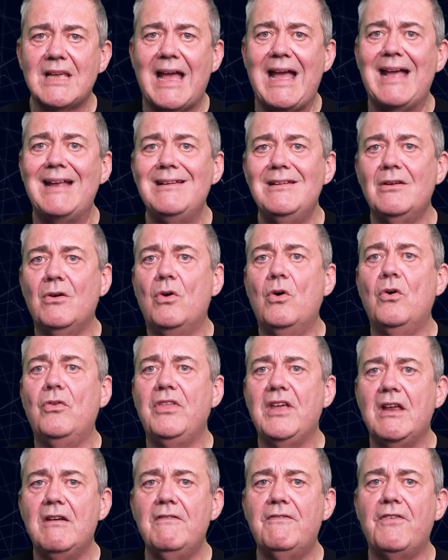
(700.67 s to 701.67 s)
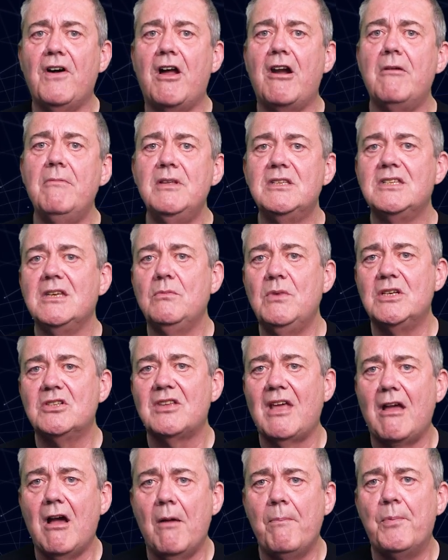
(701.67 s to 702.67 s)
and or the environment in which
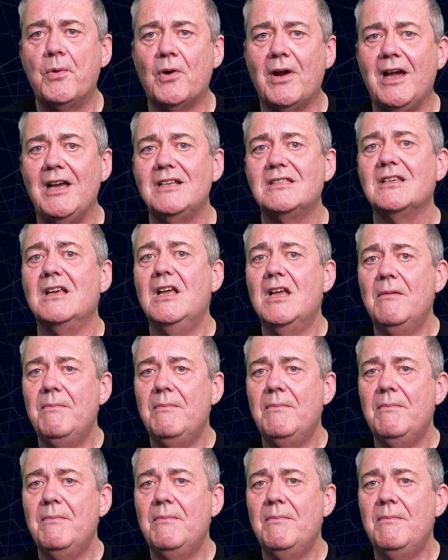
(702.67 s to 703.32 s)
they operate